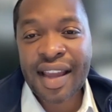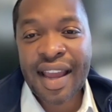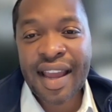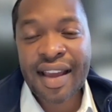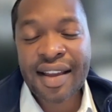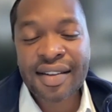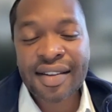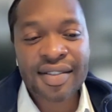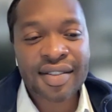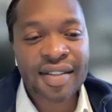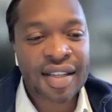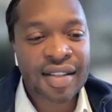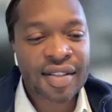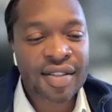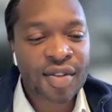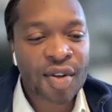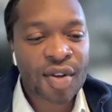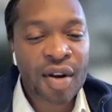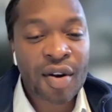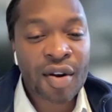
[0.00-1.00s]
And
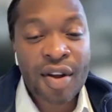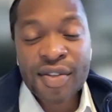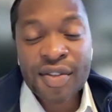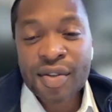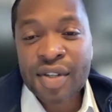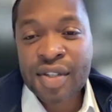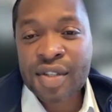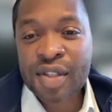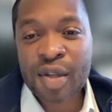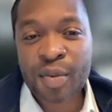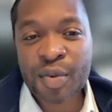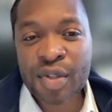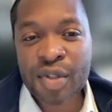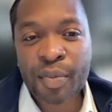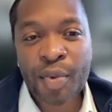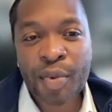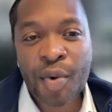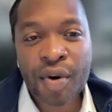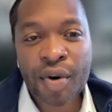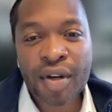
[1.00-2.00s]
and so and also just to
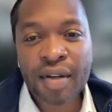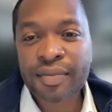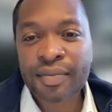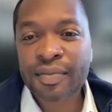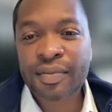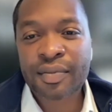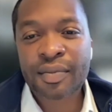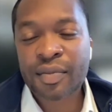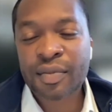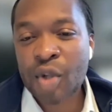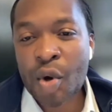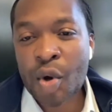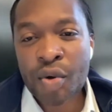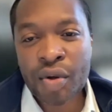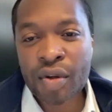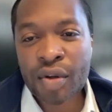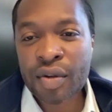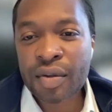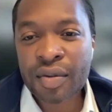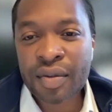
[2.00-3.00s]
support
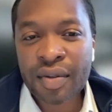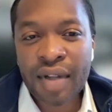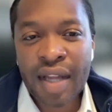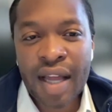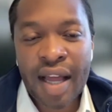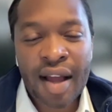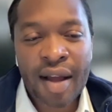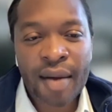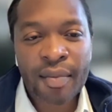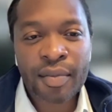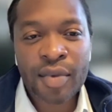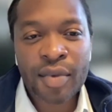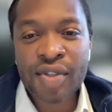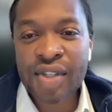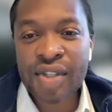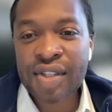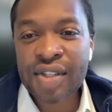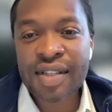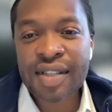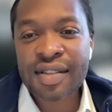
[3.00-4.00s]
local um,
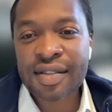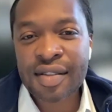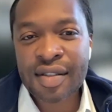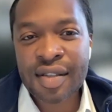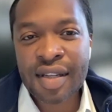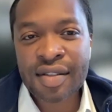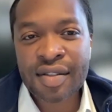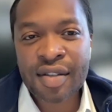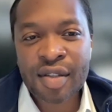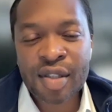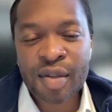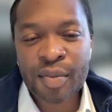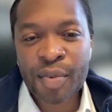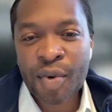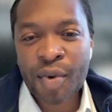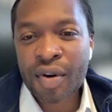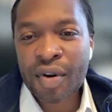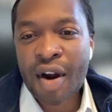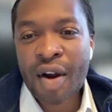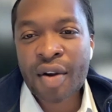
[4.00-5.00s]
musicians and, and to
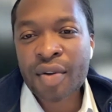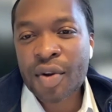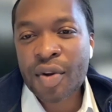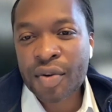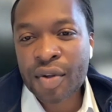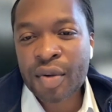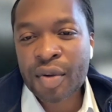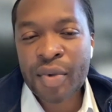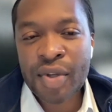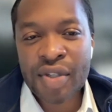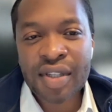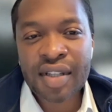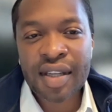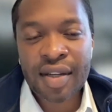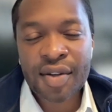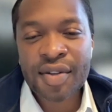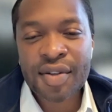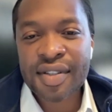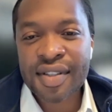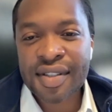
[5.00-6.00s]
support our local music
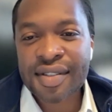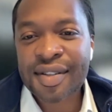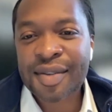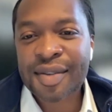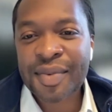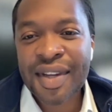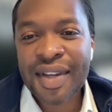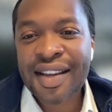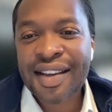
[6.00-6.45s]
ecosystem.